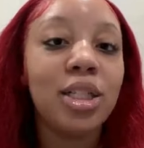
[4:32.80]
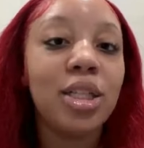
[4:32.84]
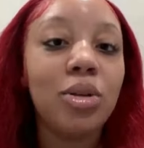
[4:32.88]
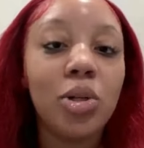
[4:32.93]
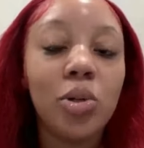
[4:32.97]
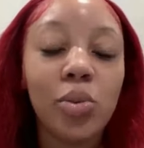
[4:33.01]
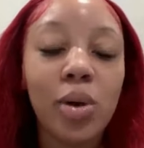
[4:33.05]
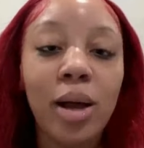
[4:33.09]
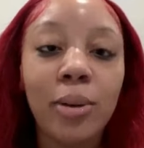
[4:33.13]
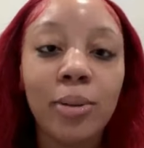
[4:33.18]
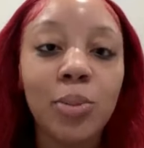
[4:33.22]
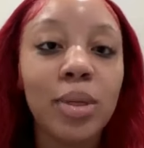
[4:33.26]
it just
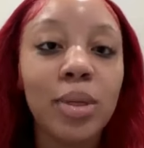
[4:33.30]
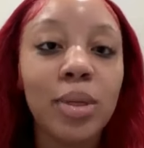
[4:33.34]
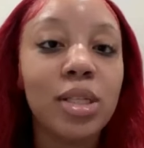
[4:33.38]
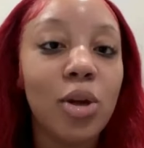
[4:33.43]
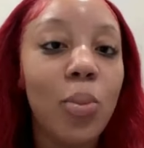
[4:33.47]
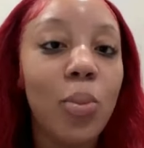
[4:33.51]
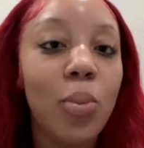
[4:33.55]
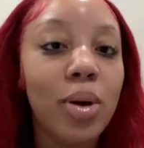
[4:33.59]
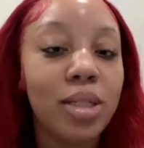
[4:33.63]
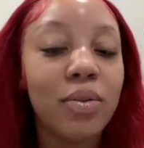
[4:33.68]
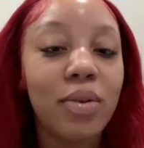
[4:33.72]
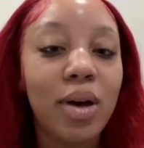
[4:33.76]
reminds me
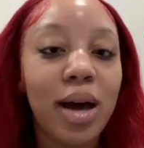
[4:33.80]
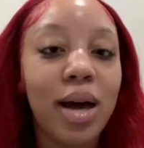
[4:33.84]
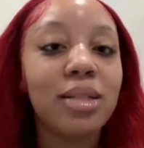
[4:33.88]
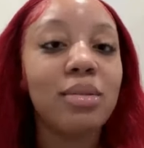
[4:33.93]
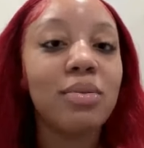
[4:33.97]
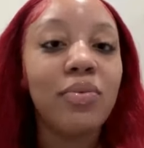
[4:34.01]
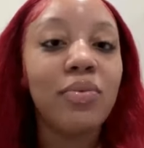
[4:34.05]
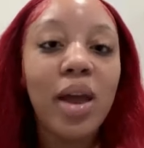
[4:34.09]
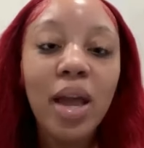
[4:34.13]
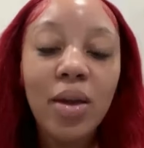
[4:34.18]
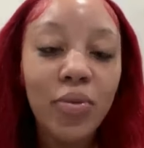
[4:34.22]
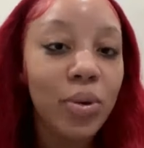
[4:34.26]
so much of God's
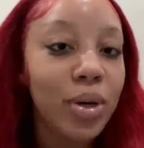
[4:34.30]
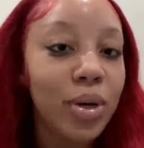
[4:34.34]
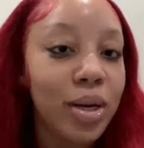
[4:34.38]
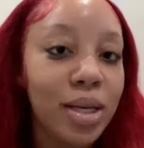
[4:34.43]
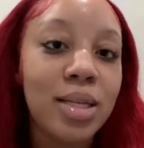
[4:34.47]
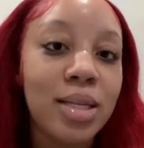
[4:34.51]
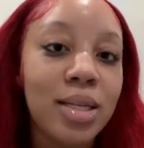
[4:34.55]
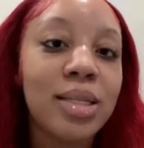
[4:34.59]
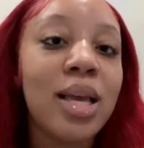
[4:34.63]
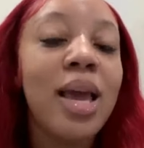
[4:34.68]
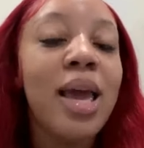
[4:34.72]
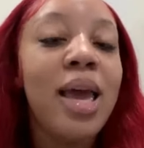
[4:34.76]

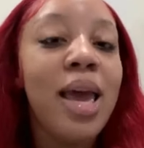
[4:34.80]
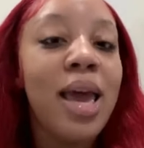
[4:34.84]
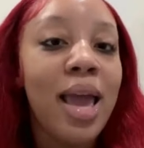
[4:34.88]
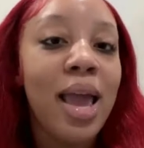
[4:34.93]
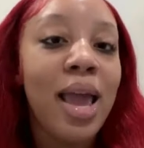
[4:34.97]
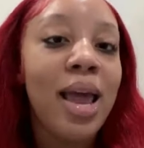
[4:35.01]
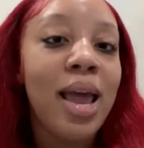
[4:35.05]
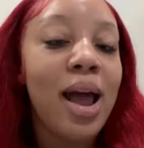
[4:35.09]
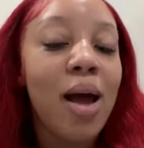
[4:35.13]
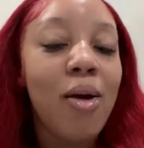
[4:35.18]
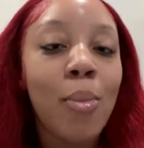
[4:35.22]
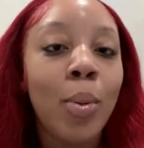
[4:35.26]
faithfulness.
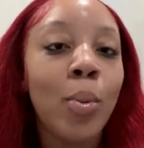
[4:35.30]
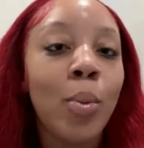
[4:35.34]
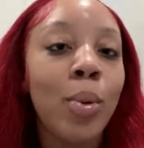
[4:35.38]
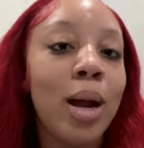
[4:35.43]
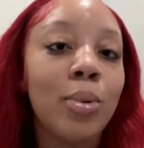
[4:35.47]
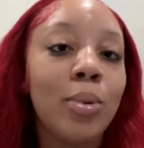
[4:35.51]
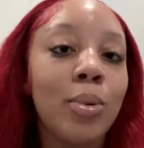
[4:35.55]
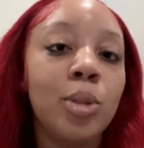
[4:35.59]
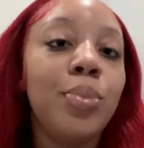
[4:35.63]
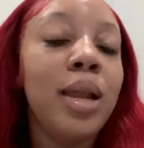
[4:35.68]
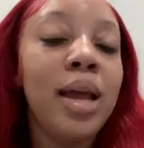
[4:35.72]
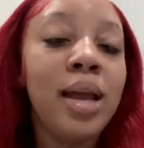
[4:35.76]
And I remember when
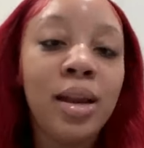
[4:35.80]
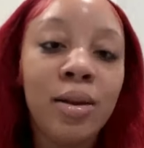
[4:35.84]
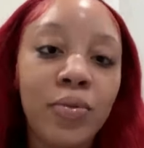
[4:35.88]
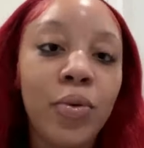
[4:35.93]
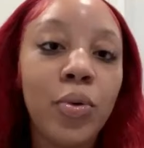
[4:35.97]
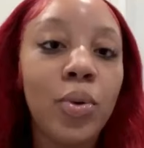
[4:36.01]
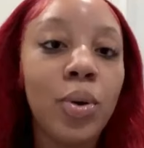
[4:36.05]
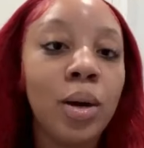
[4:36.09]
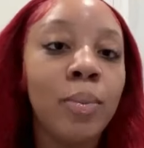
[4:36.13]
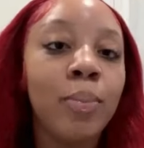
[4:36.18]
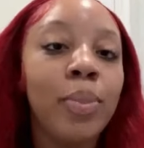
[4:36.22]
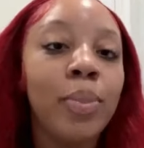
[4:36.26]
I was planning
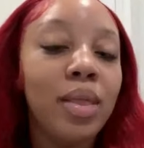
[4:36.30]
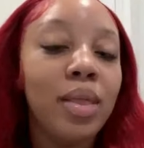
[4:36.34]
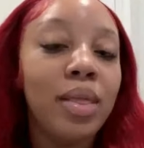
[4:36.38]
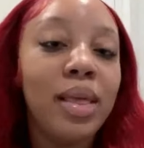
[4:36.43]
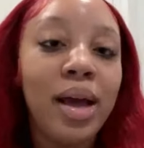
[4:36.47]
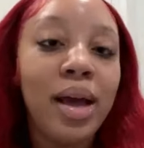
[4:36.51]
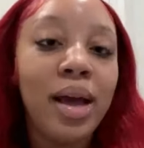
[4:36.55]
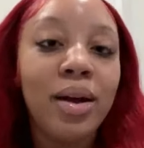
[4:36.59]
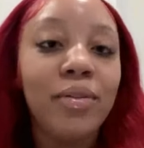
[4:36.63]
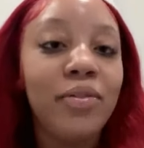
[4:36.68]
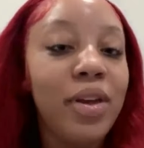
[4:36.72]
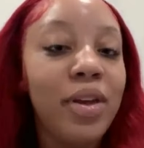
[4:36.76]
for
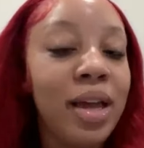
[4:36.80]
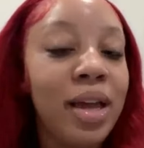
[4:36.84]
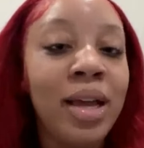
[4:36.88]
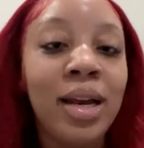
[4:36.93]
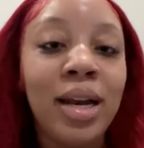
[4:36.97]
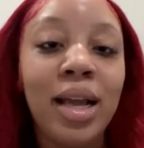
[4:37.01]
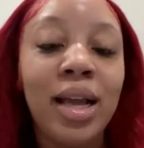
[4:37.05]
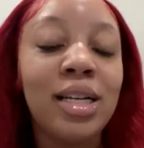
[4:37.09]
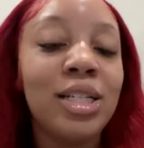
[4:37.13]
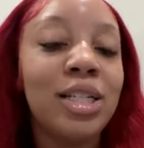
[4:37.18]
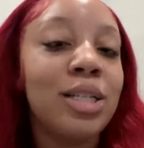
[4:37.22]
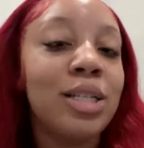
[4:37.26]
that
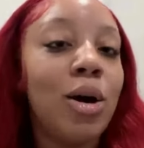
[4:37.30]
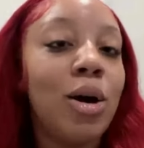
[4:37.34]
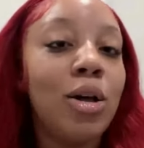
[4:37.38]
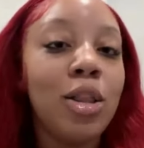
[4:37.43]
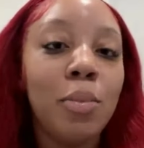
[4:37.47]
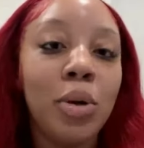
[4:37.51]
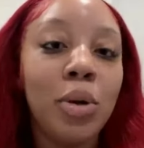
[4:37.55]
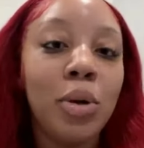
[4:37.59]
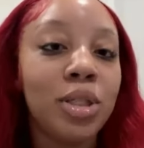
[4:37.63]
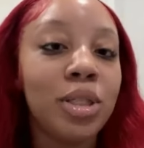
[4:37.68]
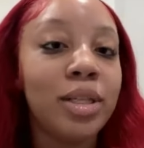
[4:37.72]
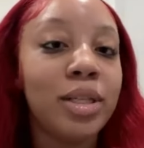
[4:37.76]
event and just all the
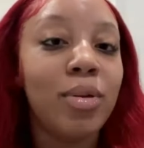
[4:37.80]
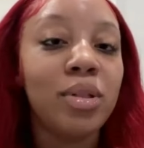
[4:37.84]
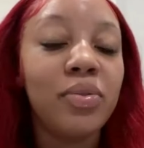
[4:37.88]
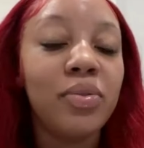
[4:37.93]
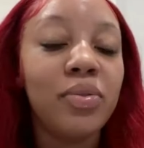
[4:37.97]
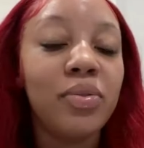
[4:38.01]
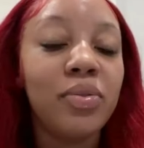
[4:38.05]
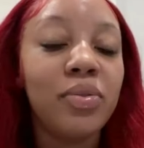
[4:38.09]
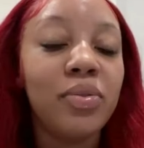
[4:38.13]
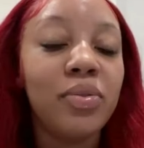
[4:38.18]
emotions I was